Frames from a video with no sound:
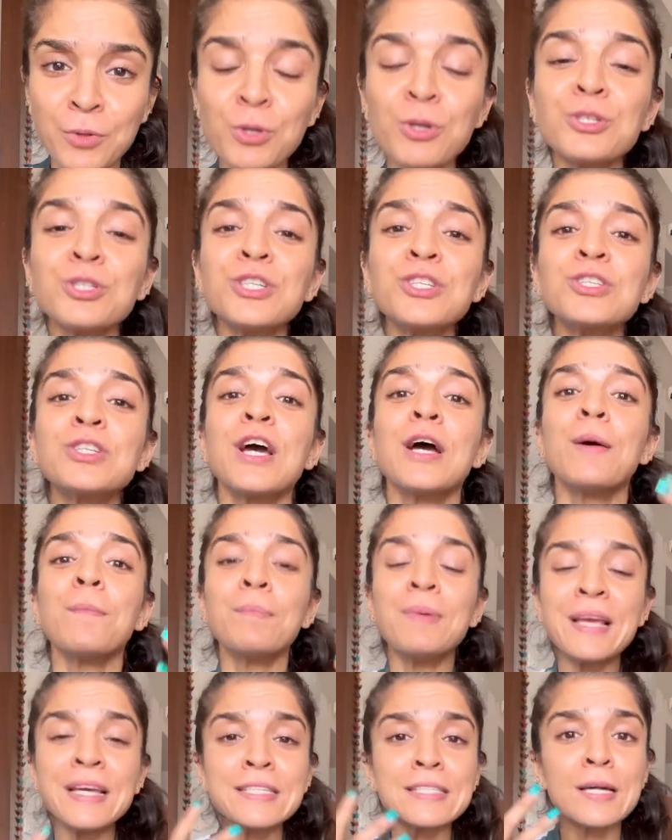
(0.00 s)
just
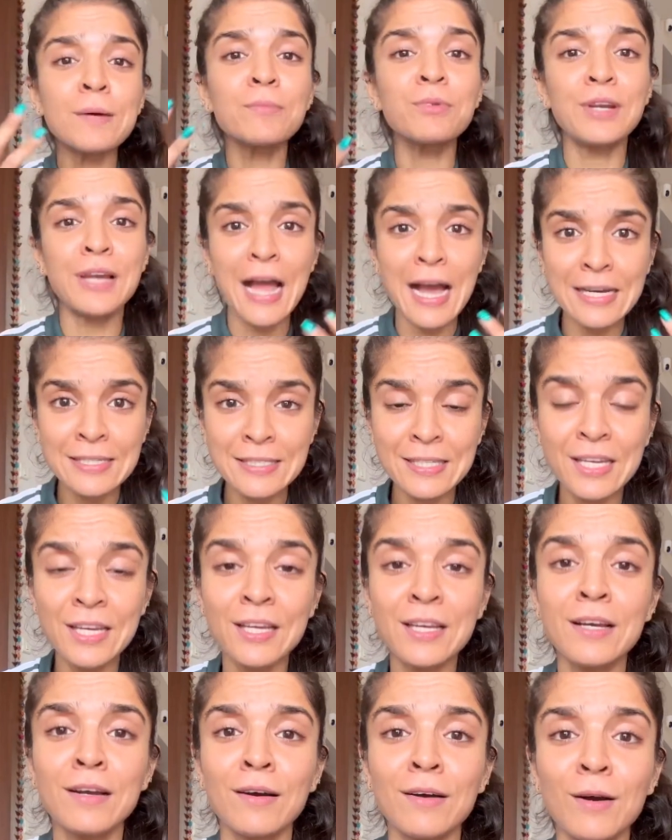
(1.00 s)
play some
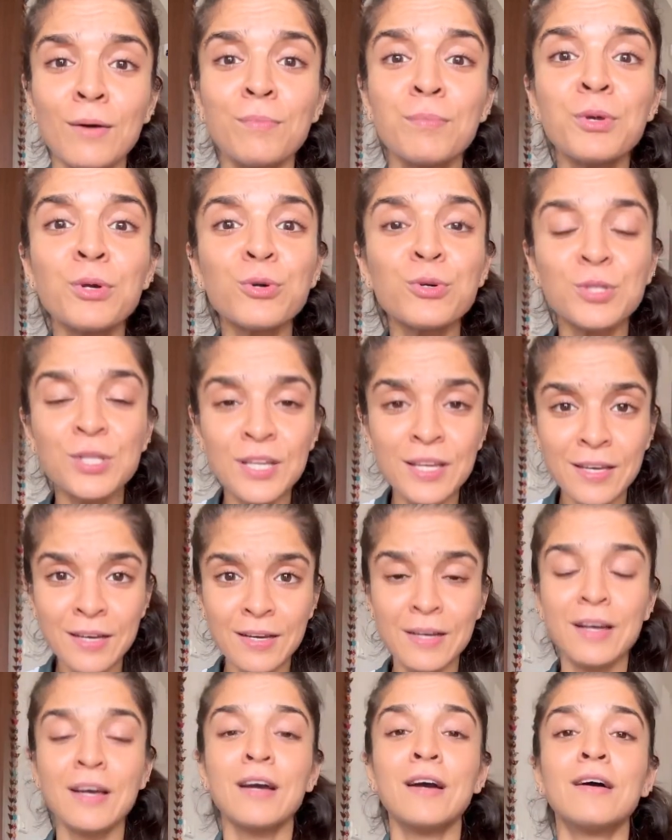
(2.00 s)
relaxing music.
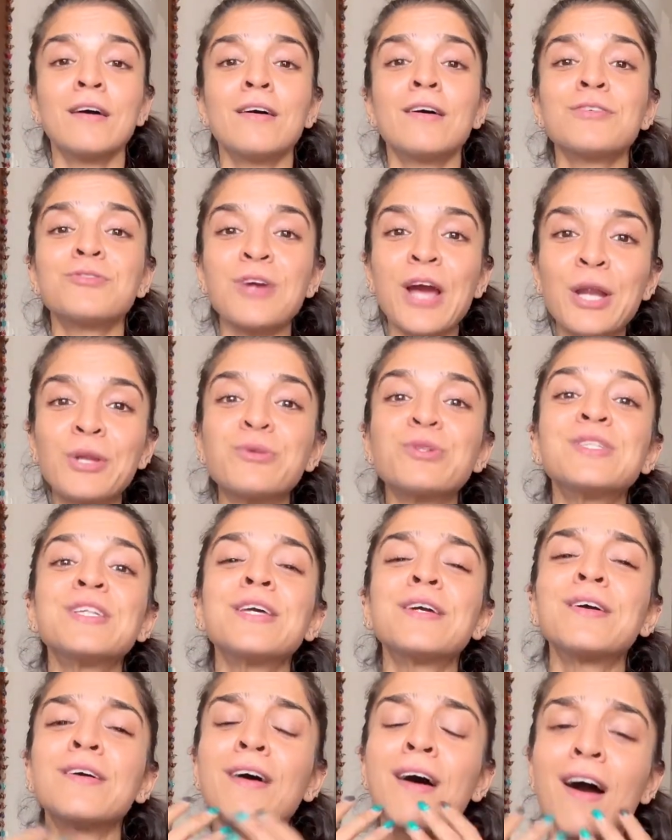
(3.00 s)
Try to
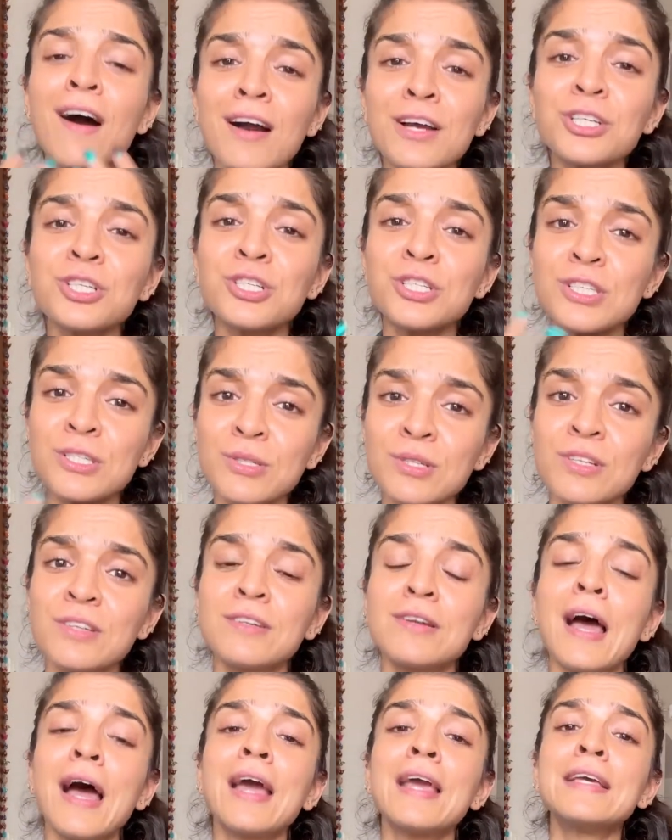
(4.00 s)
sing a hush,
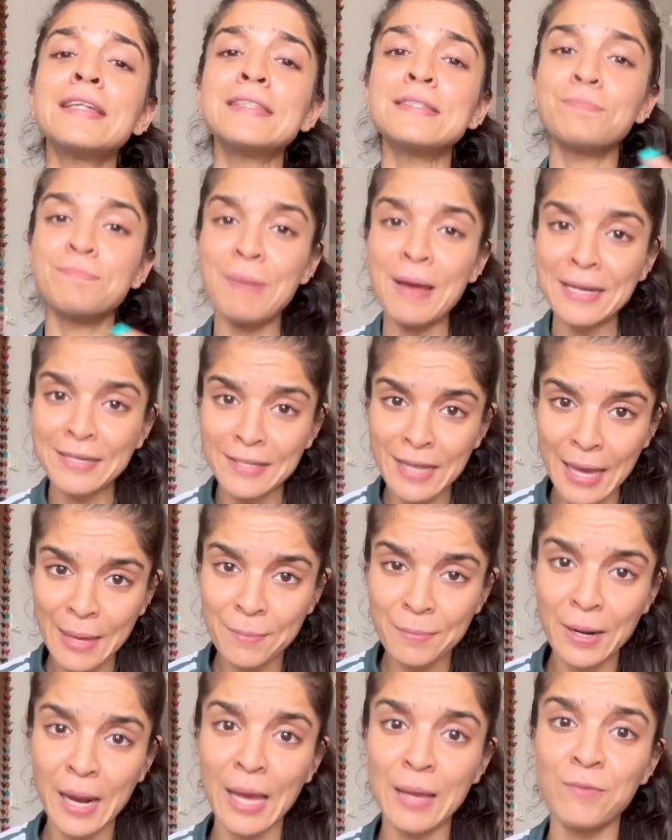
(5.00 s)
nice
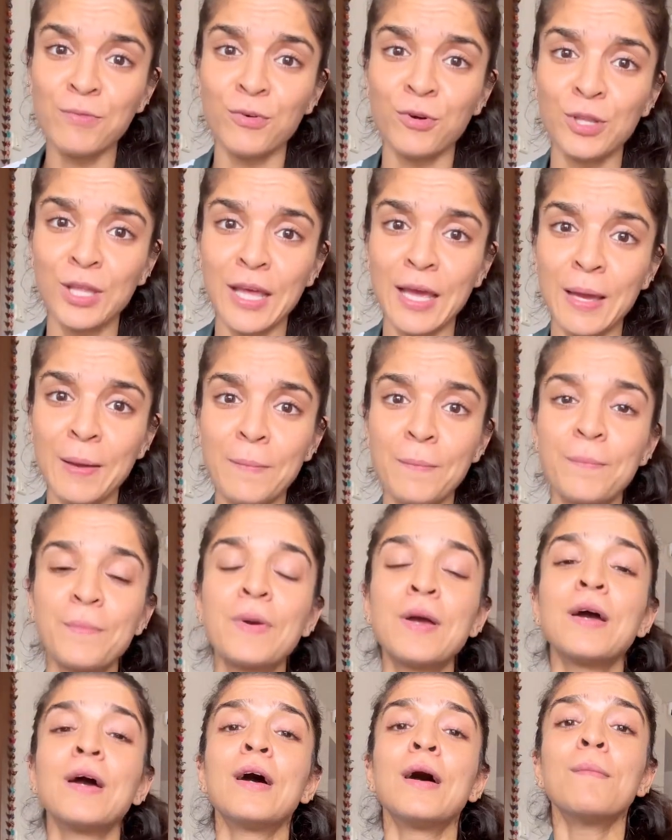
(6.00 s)
bedtime rhyme for them.
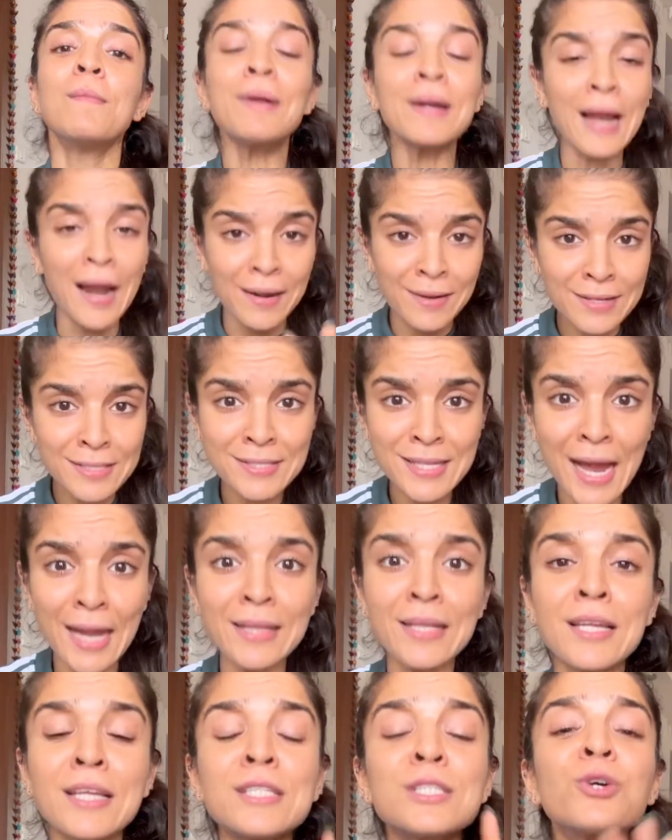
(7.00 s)
But understand
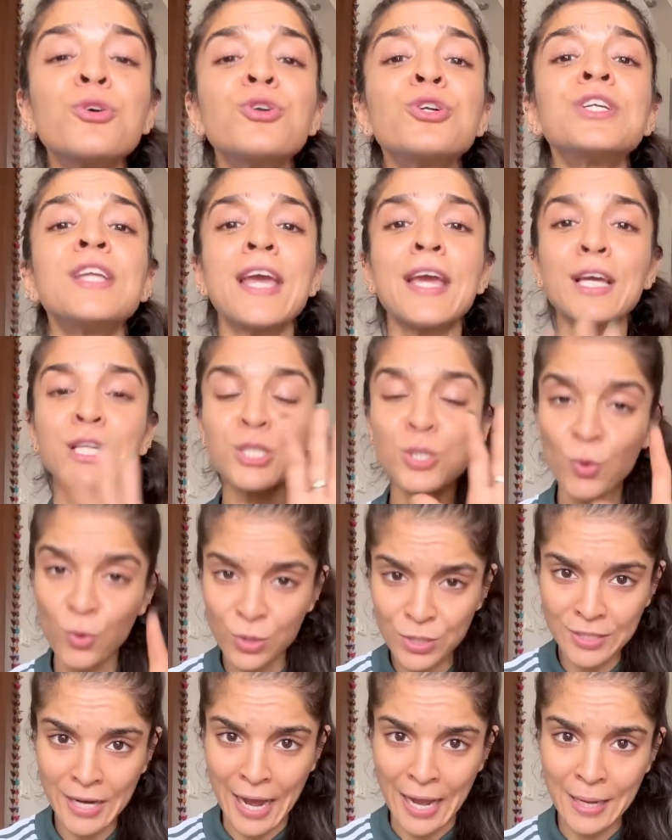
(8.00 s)
that it's going to take its
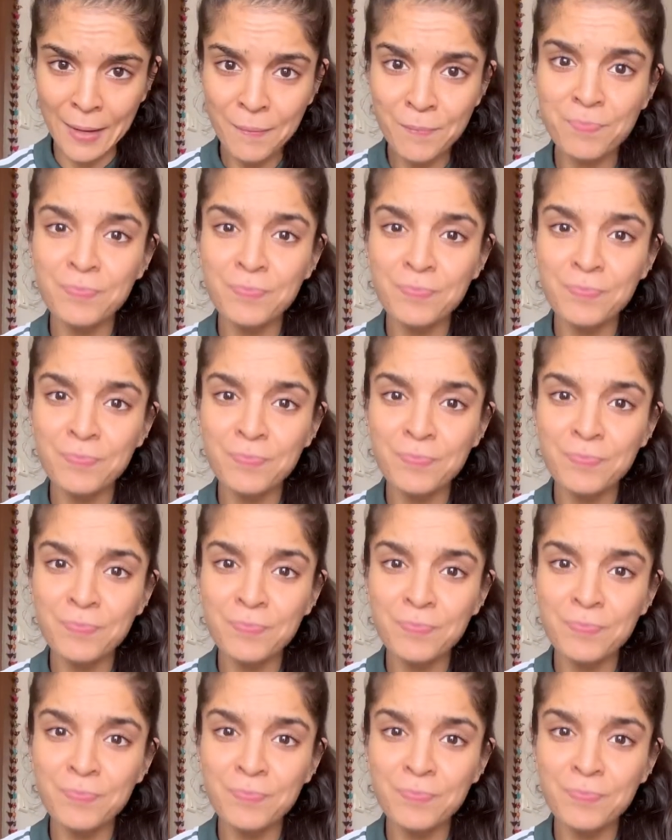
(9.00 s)
own time.